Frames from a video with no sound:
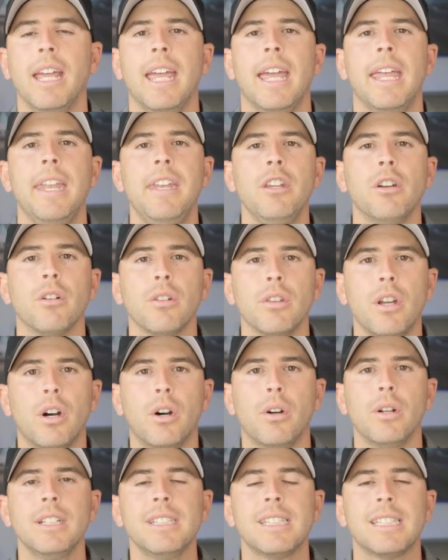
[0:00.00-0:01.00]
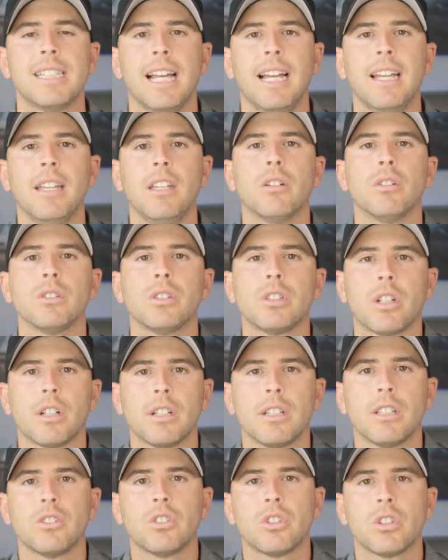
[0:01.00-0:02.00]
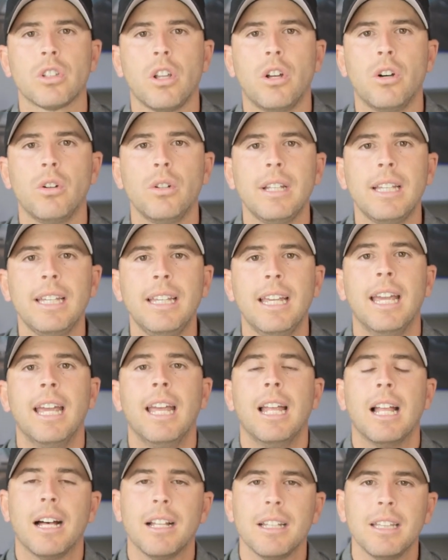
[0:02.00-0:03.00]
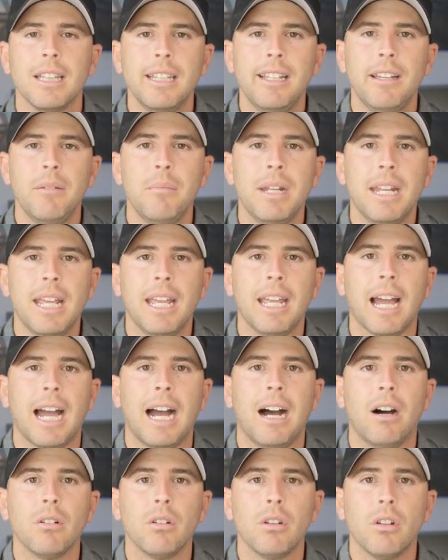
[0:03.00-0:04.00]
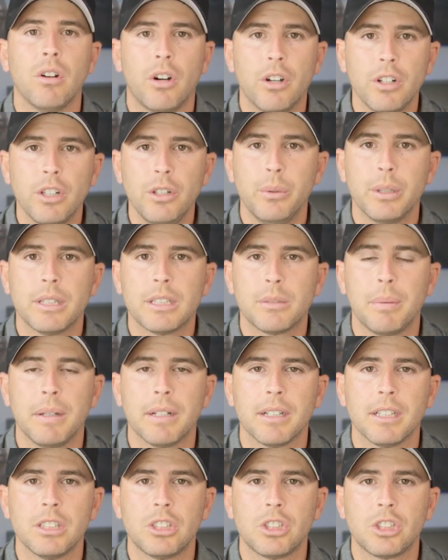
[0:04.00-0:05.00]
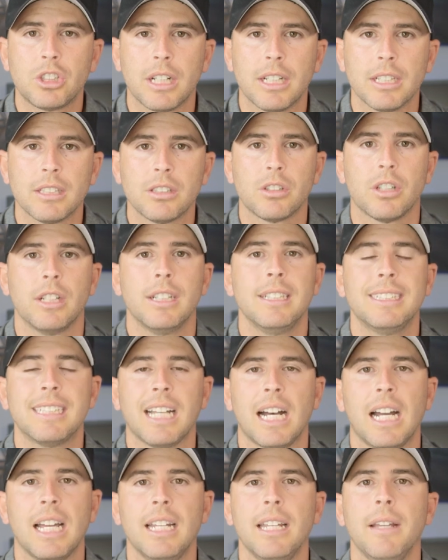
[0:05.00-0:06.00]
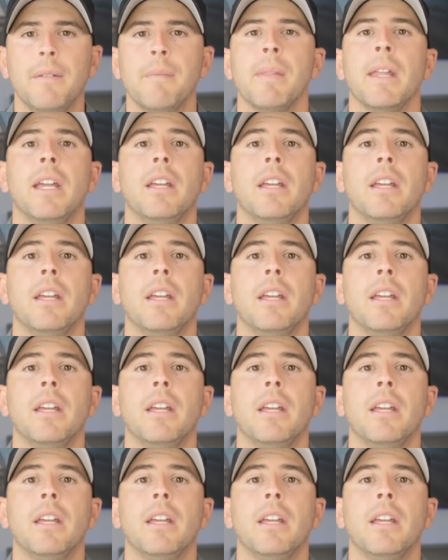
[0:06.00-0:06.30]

And you'll notice that you'll start to slowly eliminate how long you experience stress or anxiety.